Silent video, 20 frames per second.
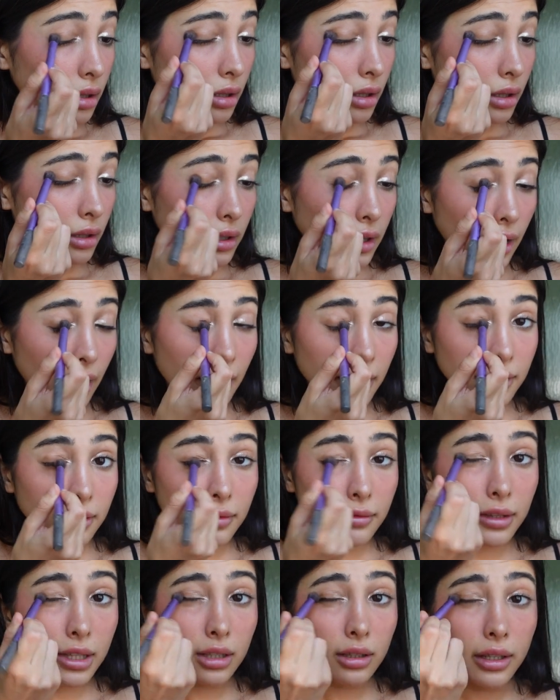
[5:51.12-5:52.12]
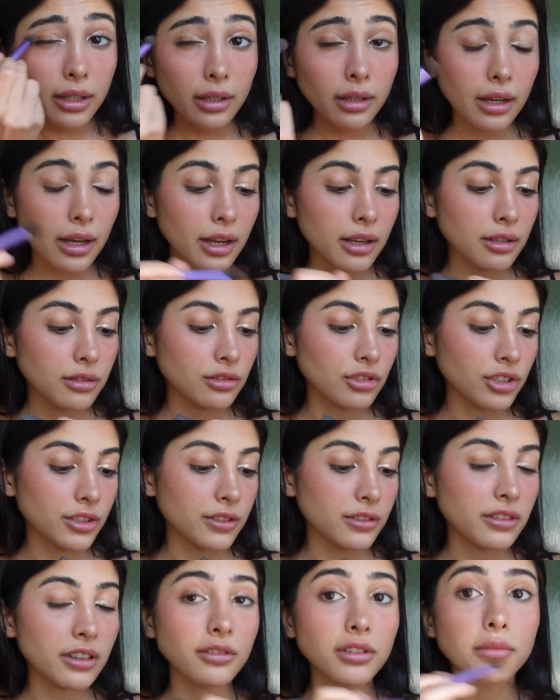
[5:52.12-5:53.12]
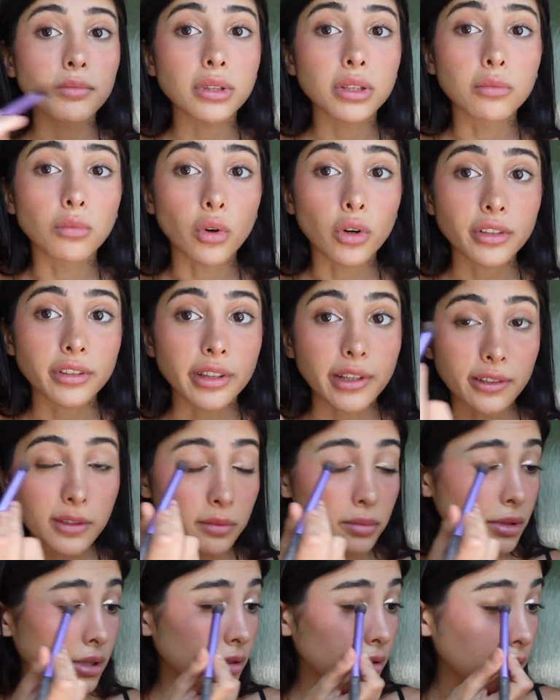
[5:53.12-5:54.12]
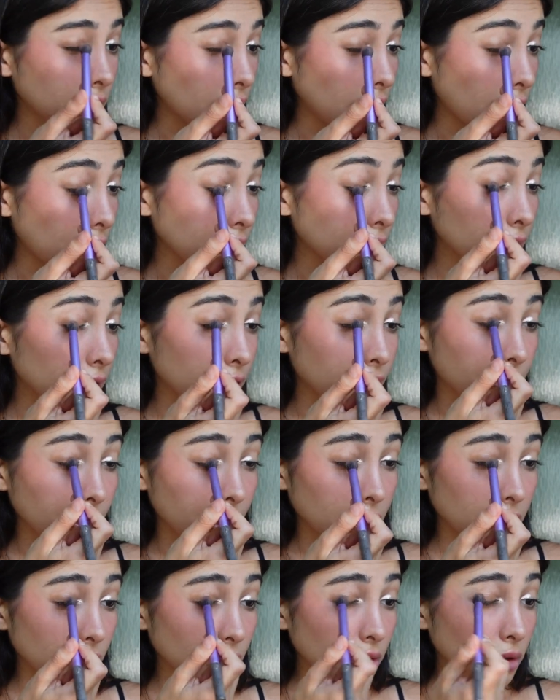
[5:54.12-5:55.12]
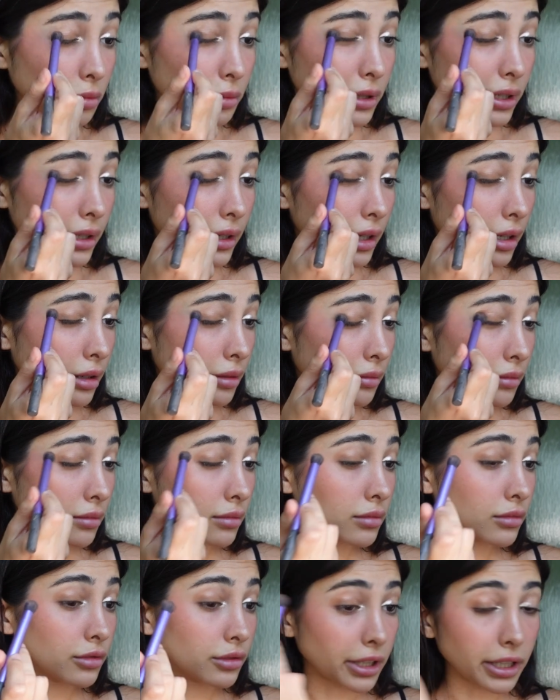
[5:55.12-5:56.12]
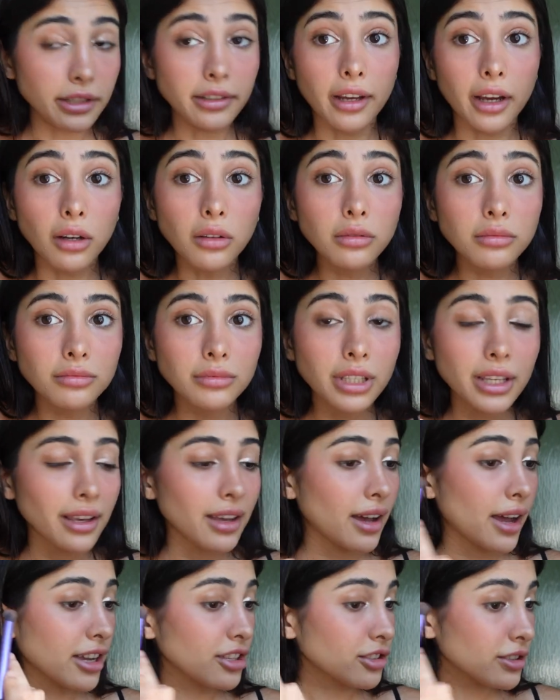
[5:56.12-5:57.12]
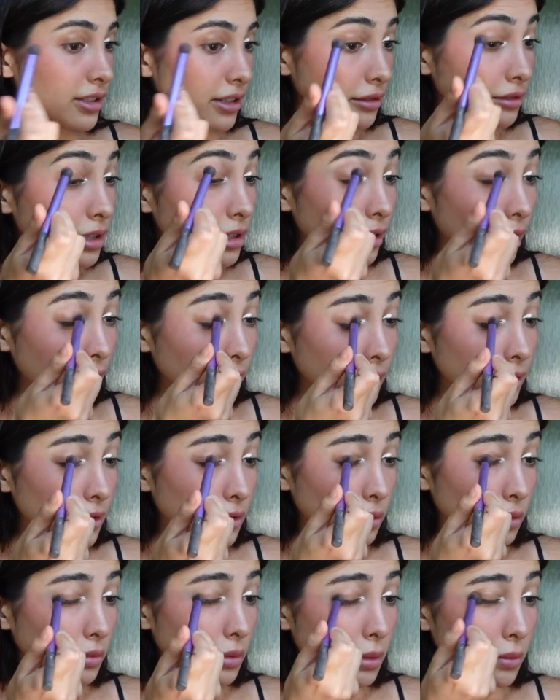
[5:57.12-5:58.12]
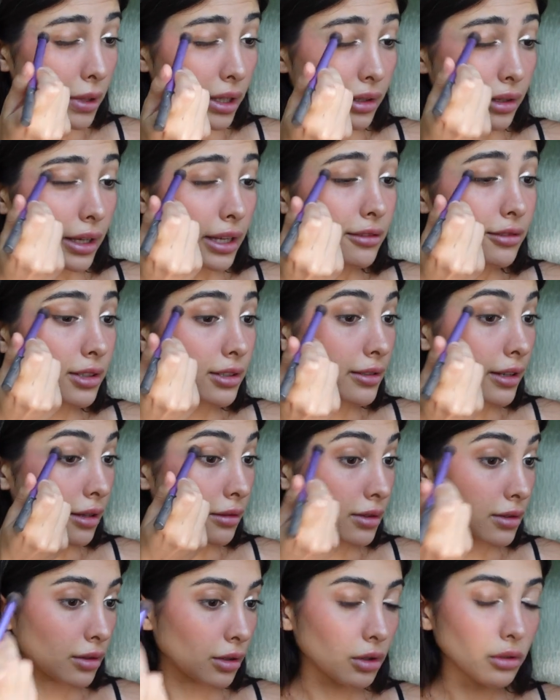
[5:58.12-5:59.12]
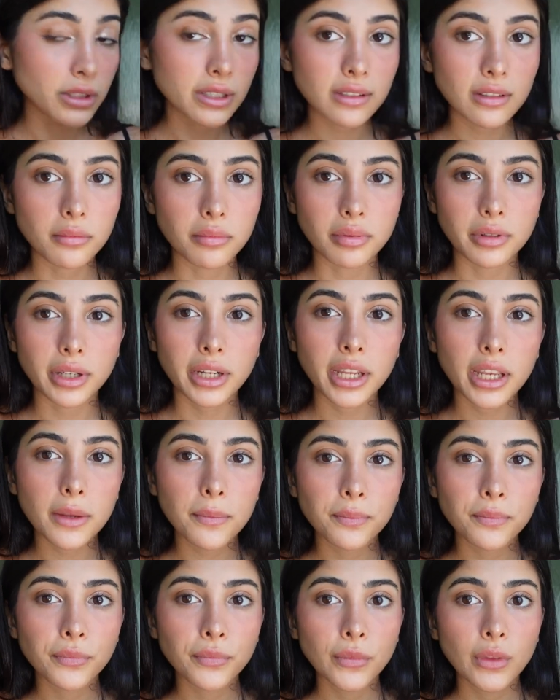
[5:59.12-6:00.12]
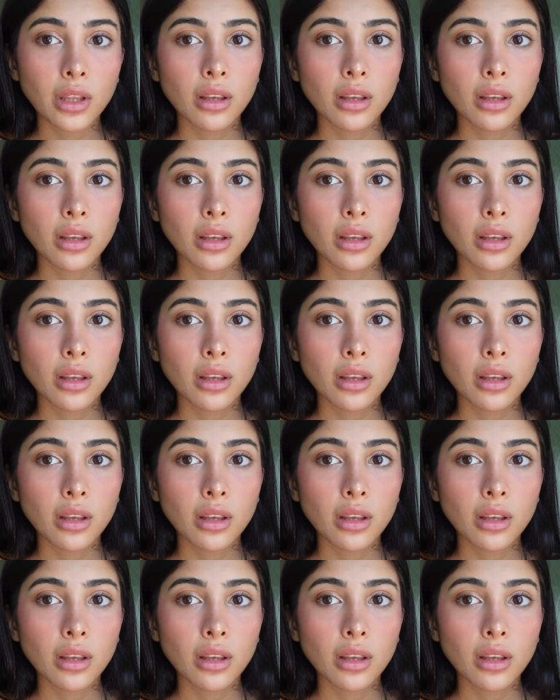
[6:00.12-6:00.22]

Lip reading: And yeah, I feel like I just never been more desperate to have a friend group than I am right now. I just never thought this would be my life because I was always a pretty